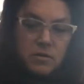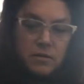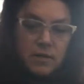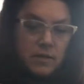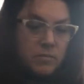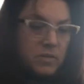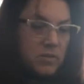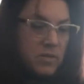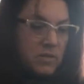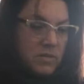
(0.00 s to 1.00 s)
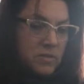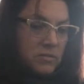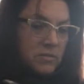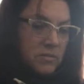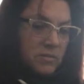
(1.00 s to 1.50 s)
All right, I'm gonna do this.
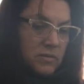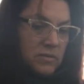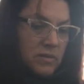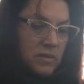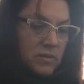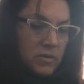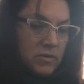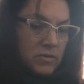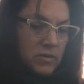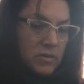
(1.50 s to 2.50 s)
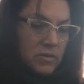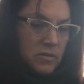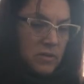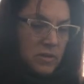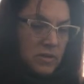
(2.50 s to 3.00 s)
Let's see how it goes.
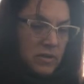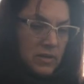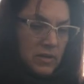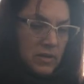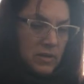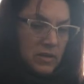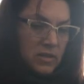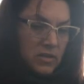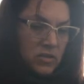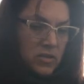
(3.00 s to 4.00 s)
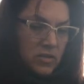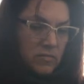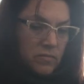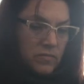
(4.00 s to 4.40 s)
I'll let you know.